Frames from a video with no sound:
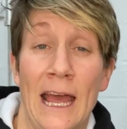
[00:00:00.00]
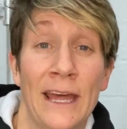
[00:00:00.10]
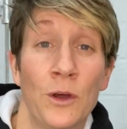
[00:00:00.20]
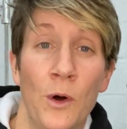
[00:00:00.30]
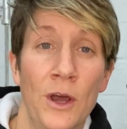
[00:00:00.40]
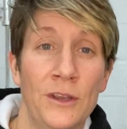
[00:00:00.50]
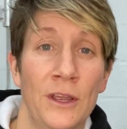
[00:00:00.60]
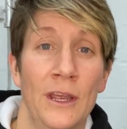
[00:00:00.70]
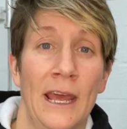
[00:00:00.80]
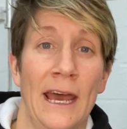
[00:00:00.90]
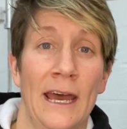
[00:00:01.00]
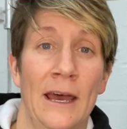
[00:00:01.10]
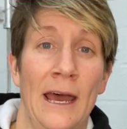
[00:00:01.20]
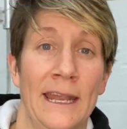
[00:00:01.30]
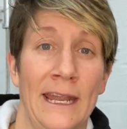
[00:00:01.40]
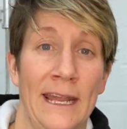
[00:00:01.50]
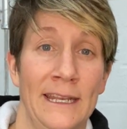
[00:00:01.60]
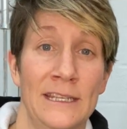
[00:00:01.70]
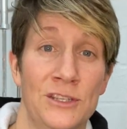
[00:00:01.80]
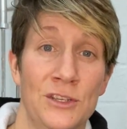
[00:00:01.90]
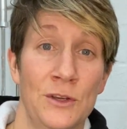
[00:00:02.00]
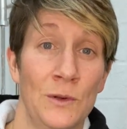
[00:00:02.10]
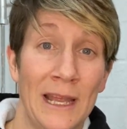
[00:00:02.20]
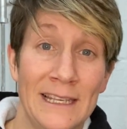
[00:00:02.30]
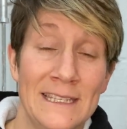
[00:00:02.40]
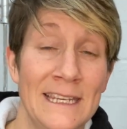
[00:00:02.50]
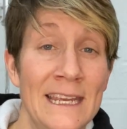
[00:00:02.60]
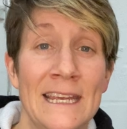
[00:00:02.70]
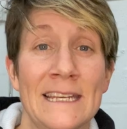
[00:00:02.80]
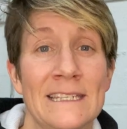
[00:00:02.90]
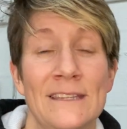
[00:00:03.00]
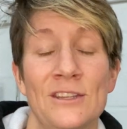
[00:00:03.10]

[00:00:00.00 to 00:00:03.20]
adulthood and into later years,